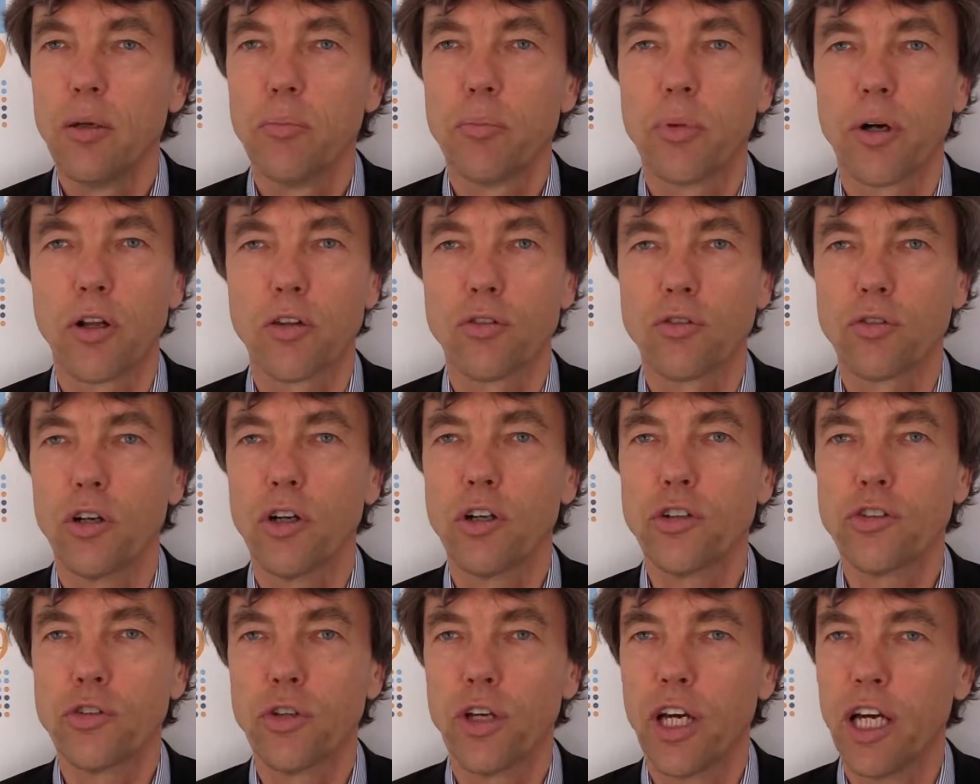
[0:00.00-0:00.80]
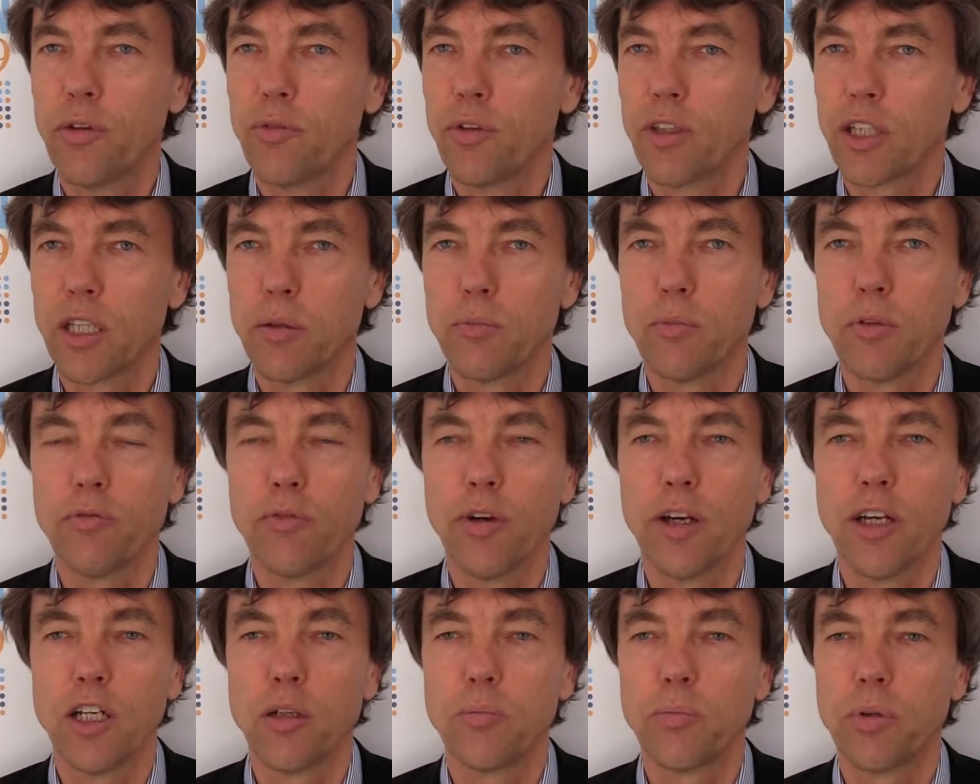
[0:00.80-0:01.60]
but it's also having them
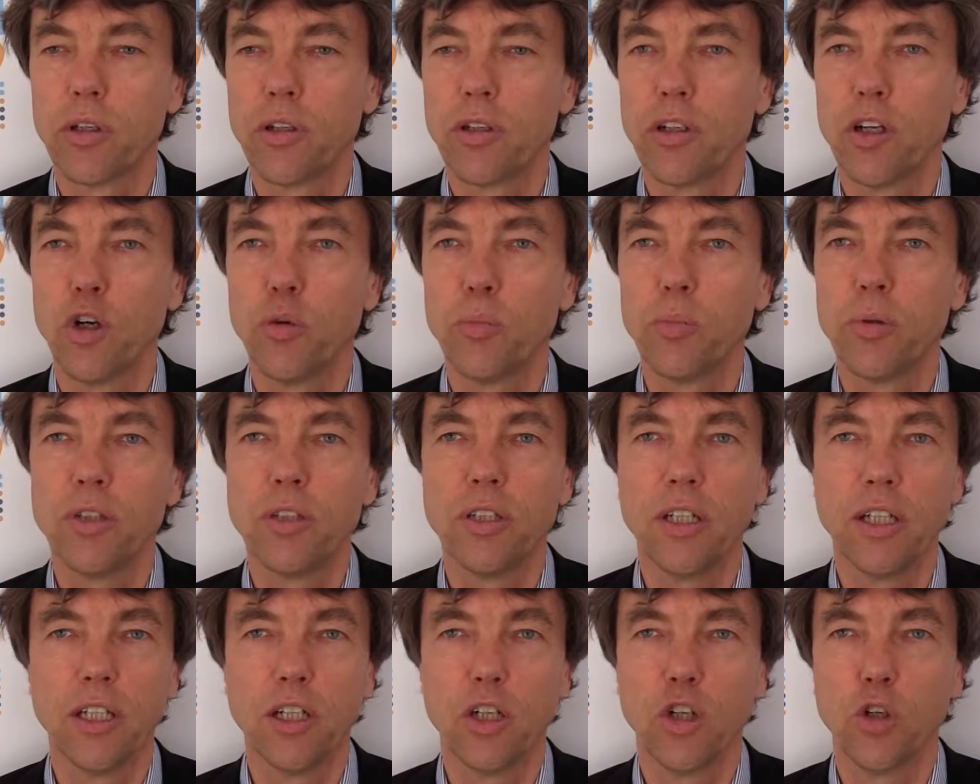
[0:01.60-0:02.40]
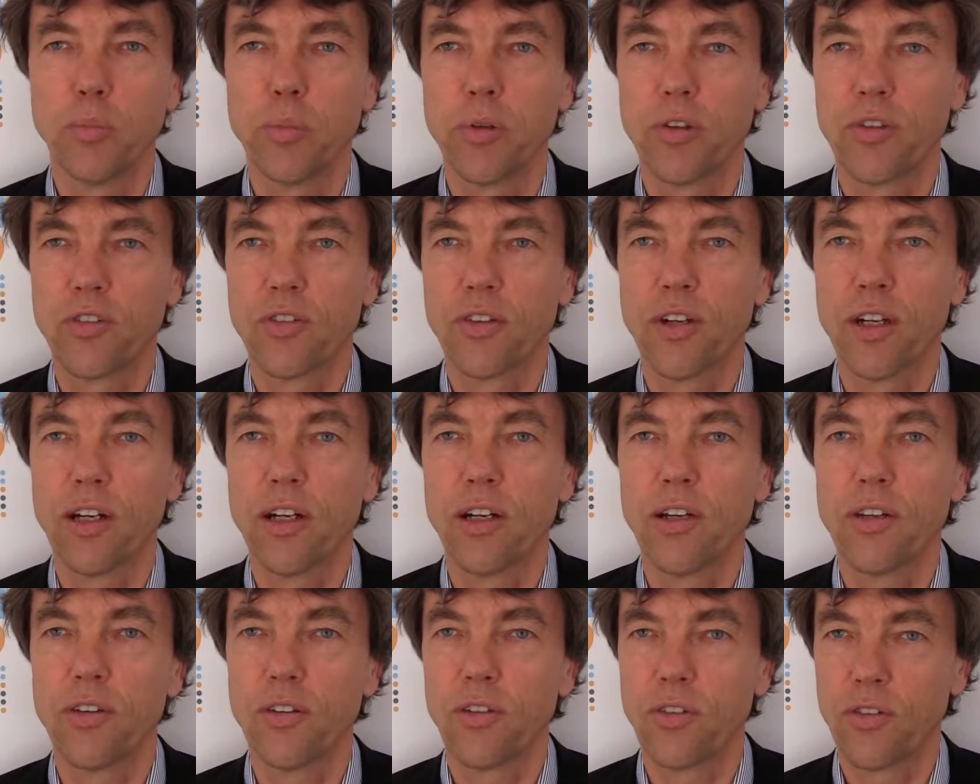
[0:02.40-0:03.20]
available in open data, open
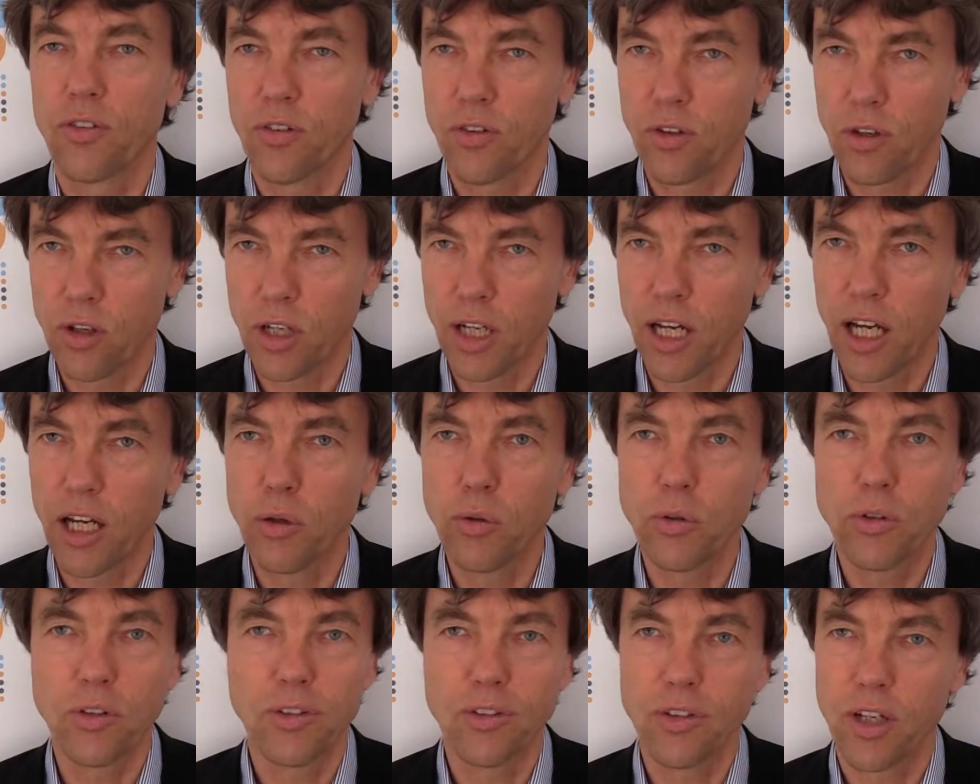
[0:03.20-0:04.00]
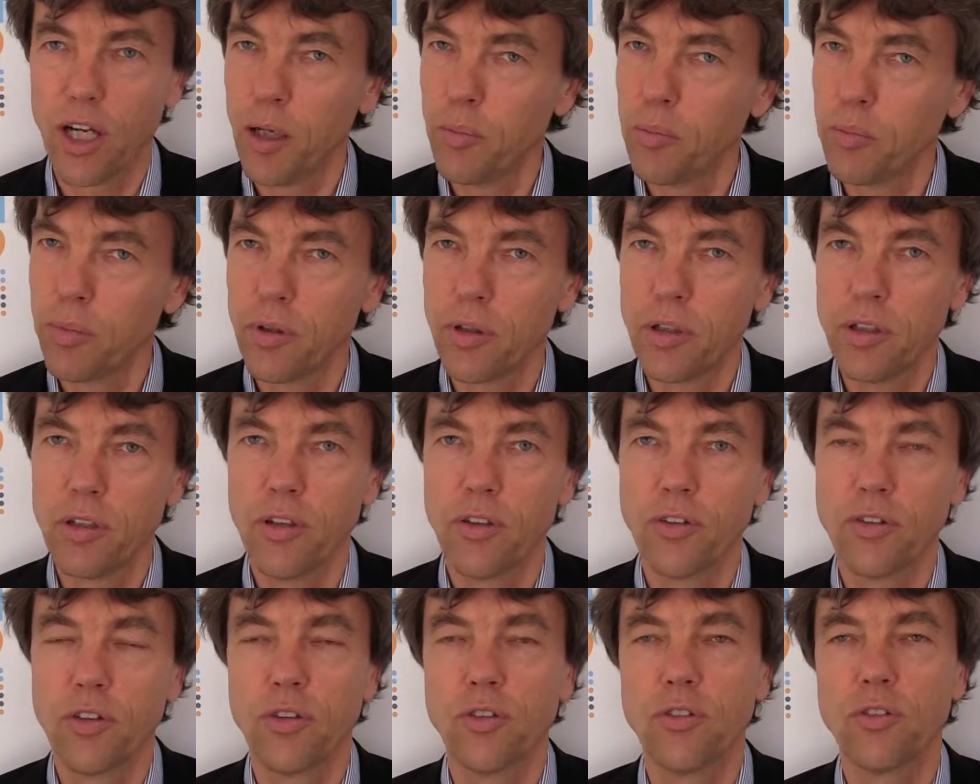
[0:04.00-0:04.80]
science, cloud type
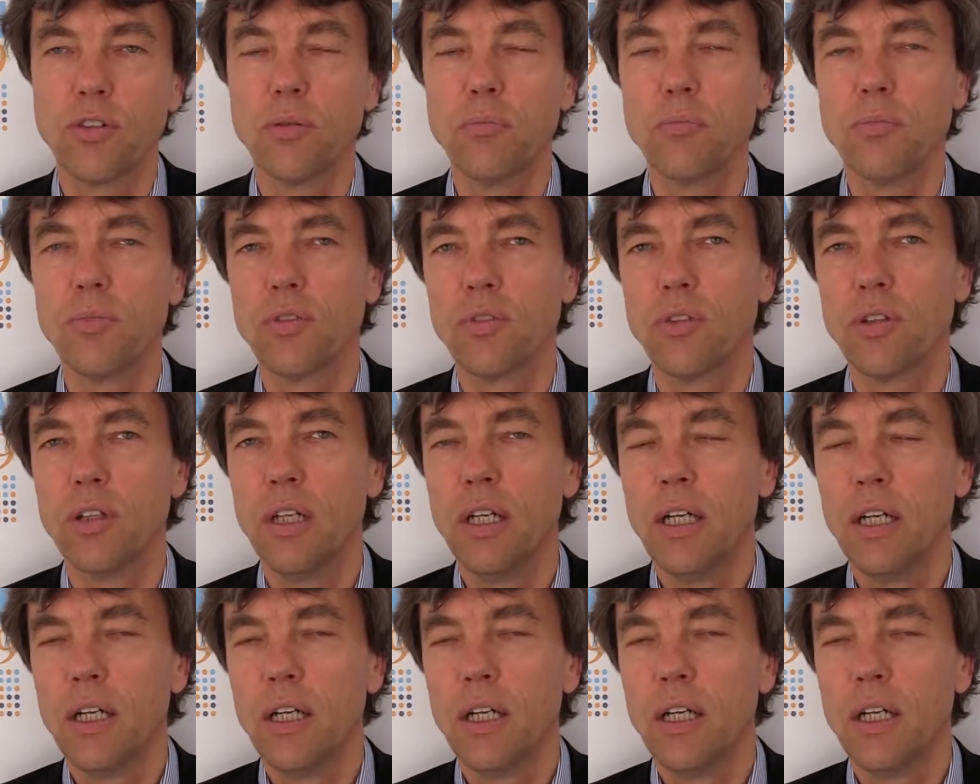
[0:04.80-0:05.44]
uh, systems.